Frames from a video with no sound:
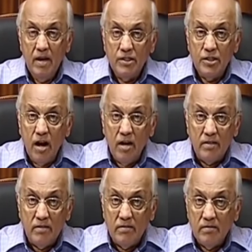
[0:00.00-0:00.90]
It's
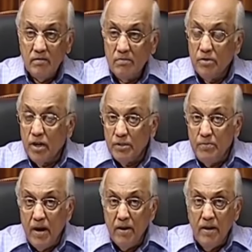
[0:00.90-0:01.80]
not
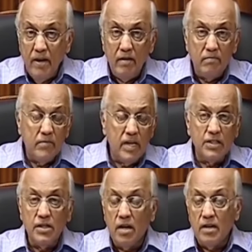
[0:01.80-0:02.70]
prosperity.
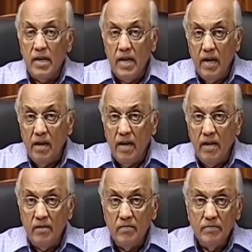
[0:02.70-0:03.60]
It's not
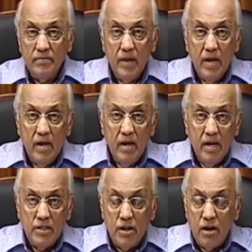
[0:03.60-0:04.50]
healing.
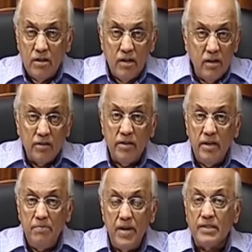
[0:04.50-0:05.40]
It's not
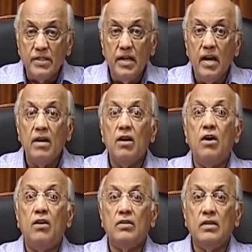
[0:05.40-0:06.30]
earthly blessing at
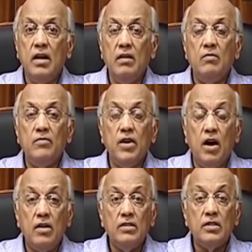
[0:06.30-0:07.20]
all. The kingdom of
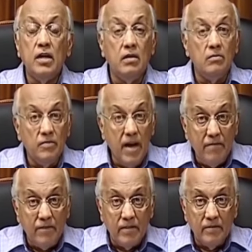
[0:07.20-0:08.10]
God is the kingdom of
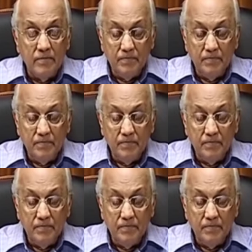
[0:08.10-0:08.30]
heaven,